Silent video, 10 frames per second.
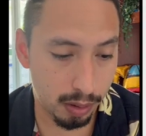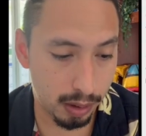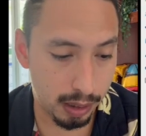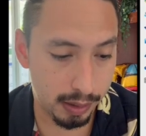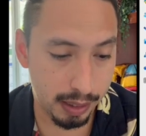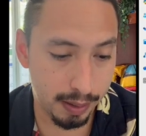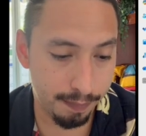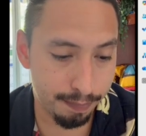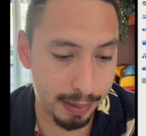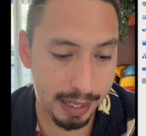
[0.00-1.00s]
and
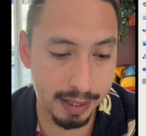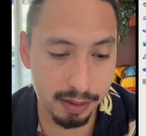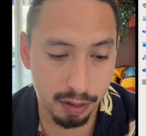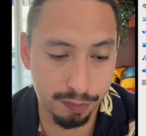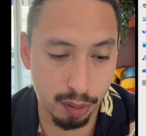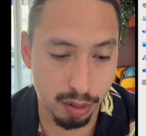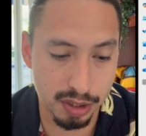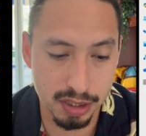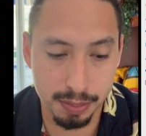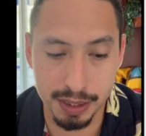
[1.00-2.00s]
then paid, of
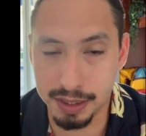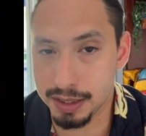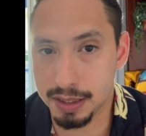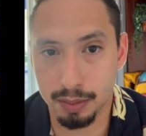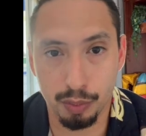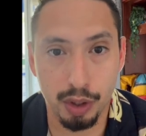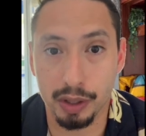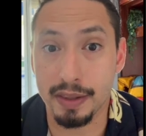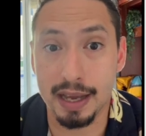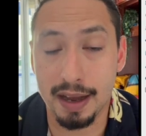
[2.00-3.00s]
course, means we
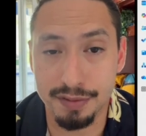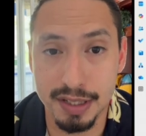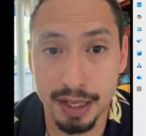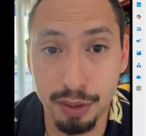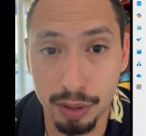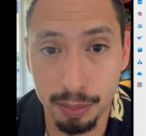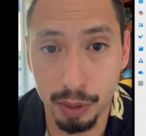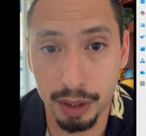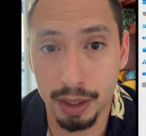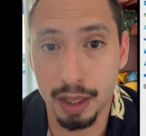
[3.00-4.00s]
already have sent you the
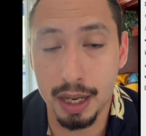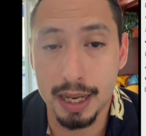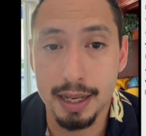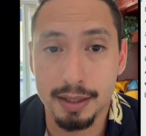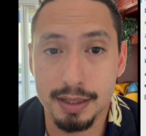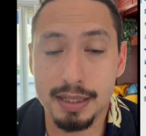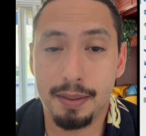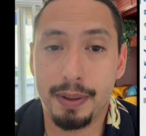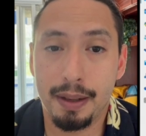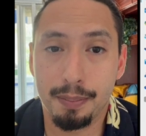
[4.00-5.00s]
money. This is a
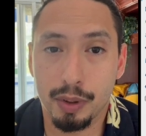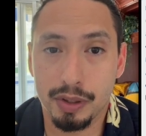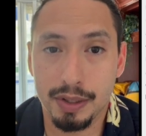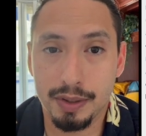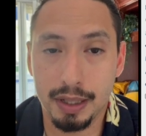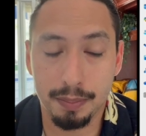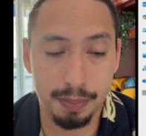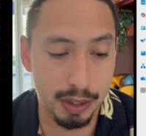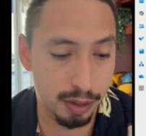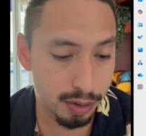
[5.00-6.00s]
very important thing
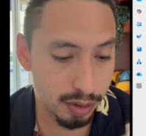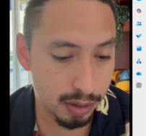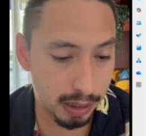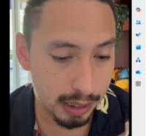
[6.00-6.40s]
because